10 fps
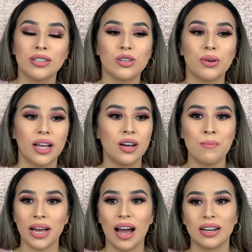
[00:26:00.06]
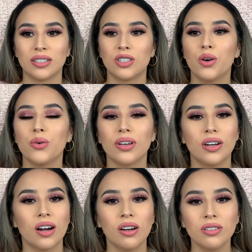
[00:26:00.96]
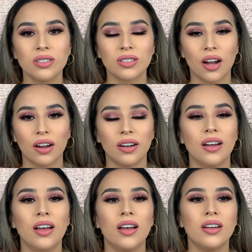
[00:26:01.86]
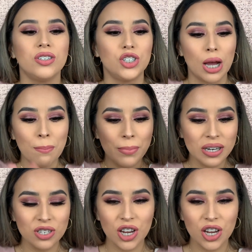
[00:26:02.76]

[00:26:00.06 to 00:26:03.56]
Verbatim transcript: So we're like, oh my God. So girls start jumping